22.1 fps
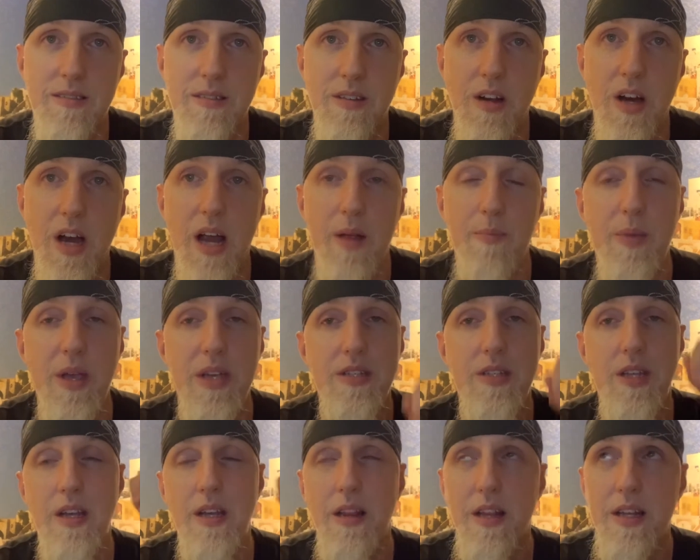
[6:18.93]
All right,
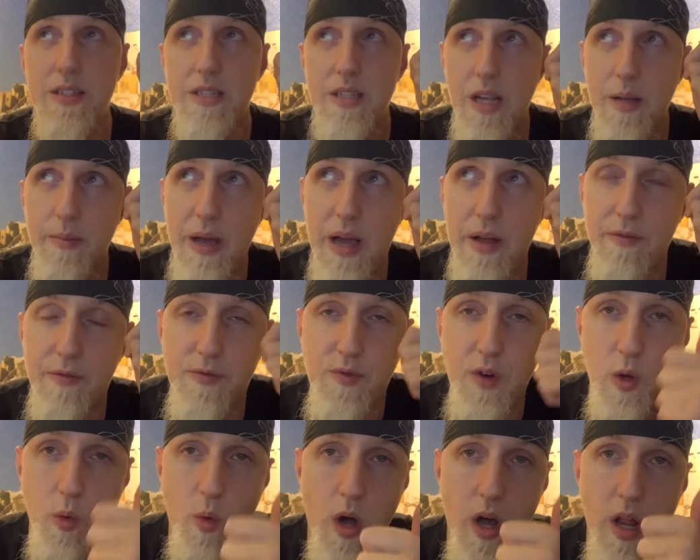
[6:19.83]
basically, let's think about
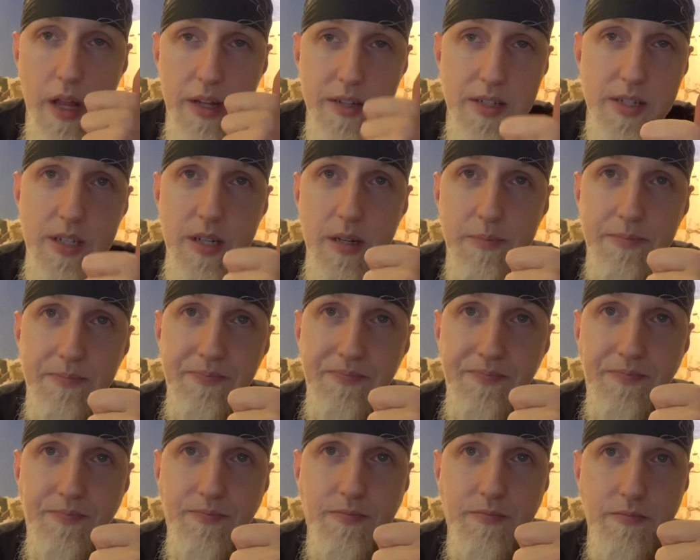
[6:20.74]
free wallets.
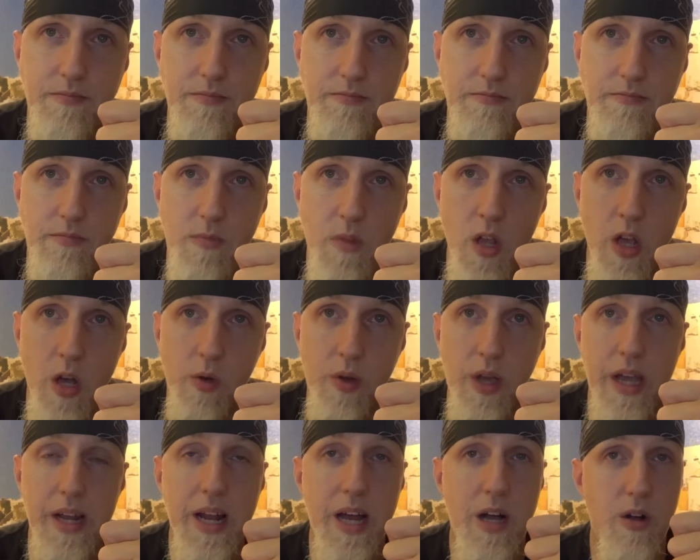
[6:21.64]

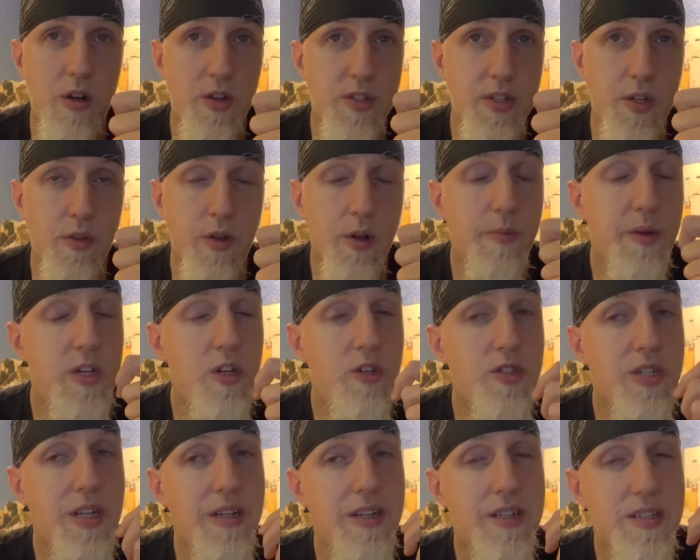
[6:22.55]
Okay, now also, they're
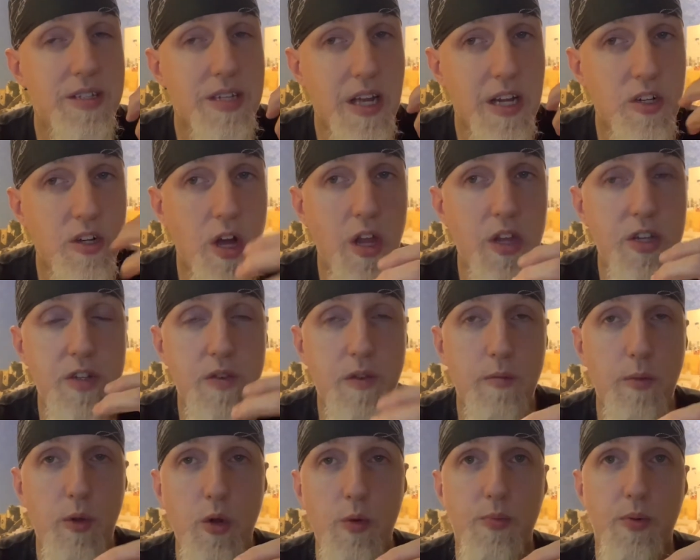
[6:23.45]
using this technology
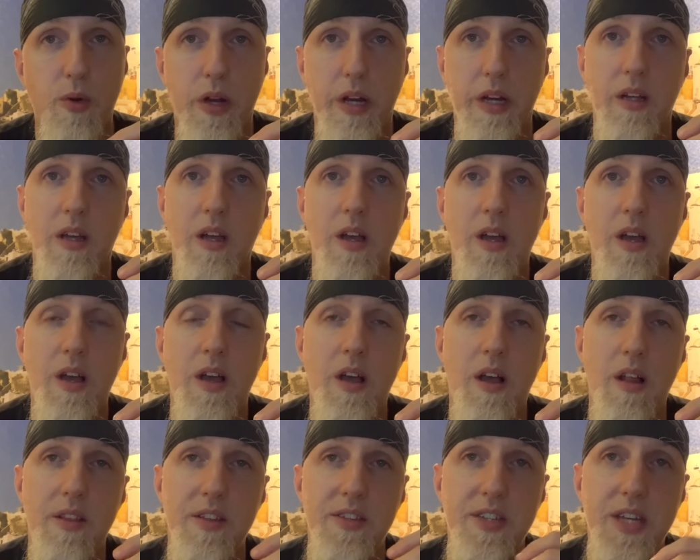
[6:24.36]
from Loopring,
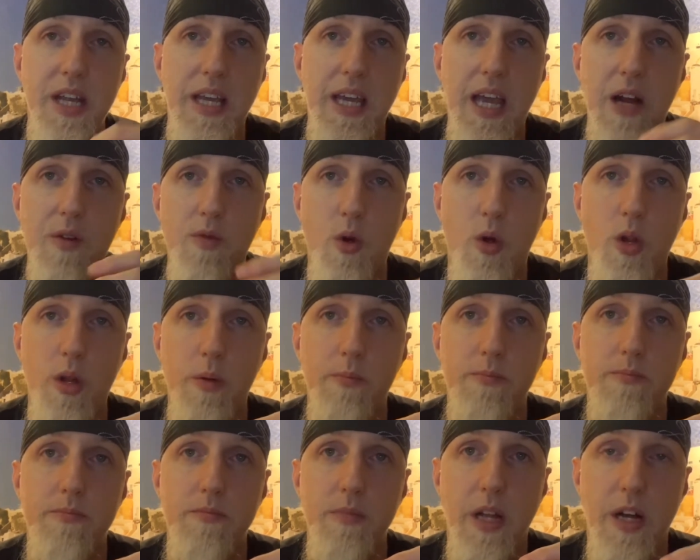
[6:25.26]
the ZK rollup
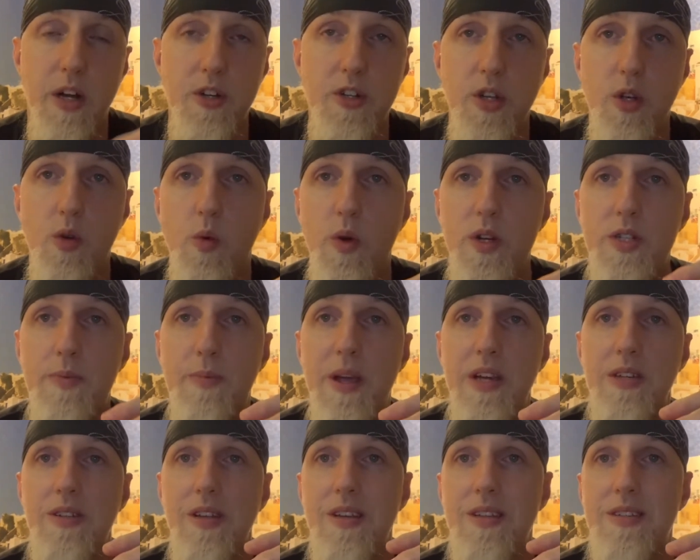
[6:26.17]
layer 2, which
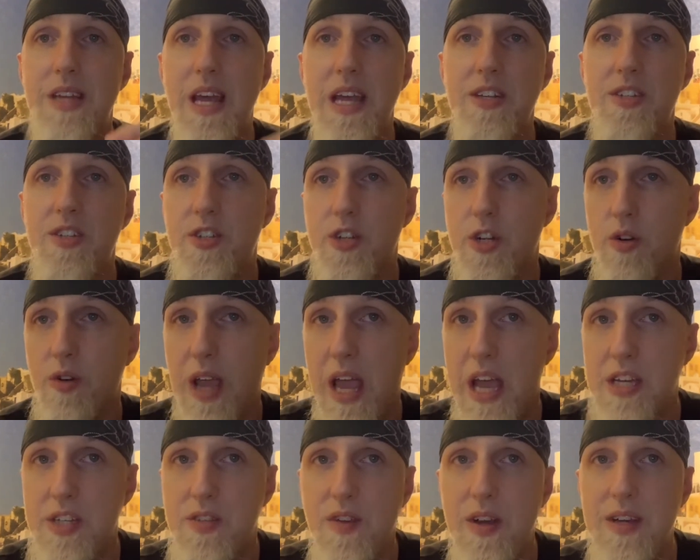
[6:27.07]
basically states zero
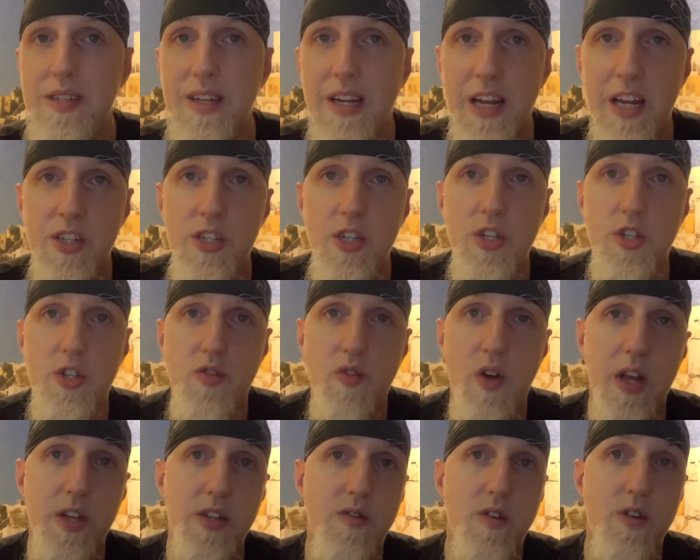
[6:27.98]
gas fees and instant
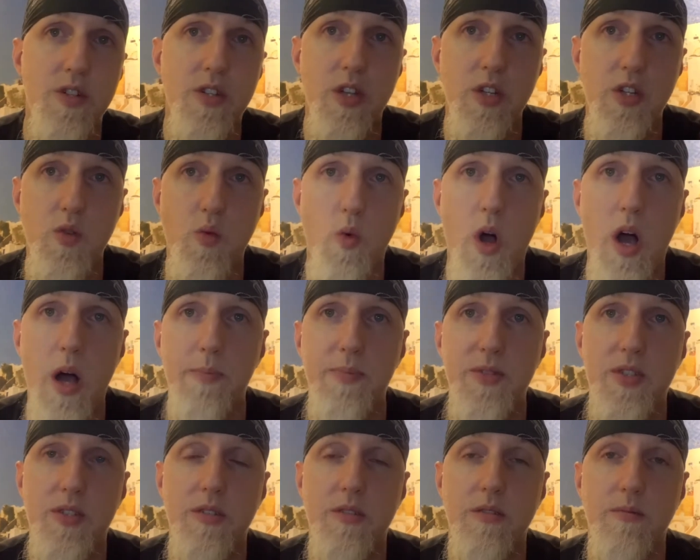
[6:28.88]
transfers and
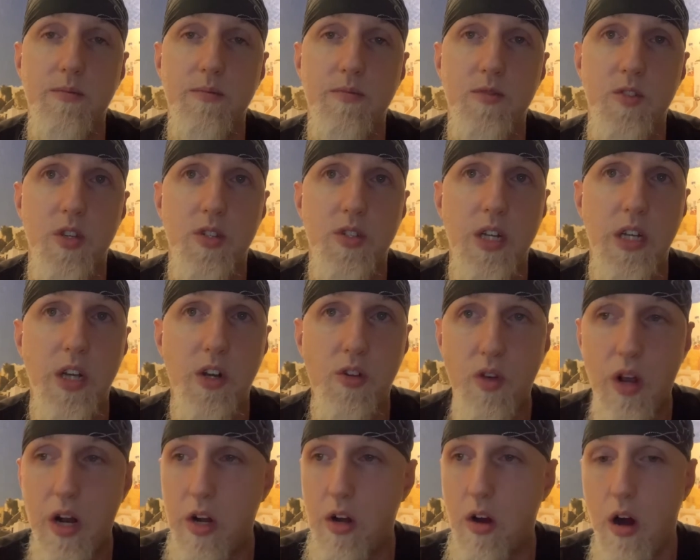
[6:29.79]
swaps just like a
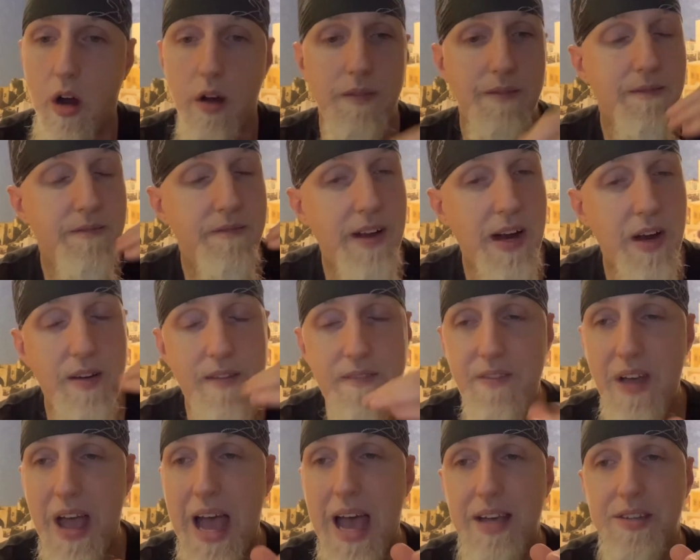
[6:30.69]
credit card, very
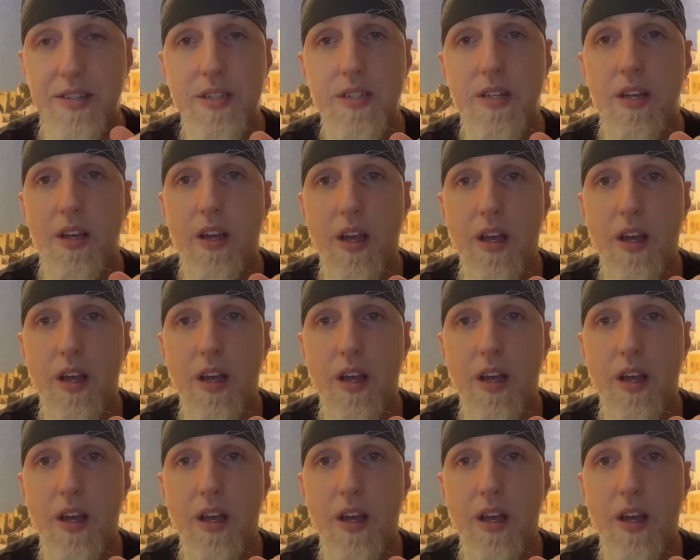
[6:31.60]
fast.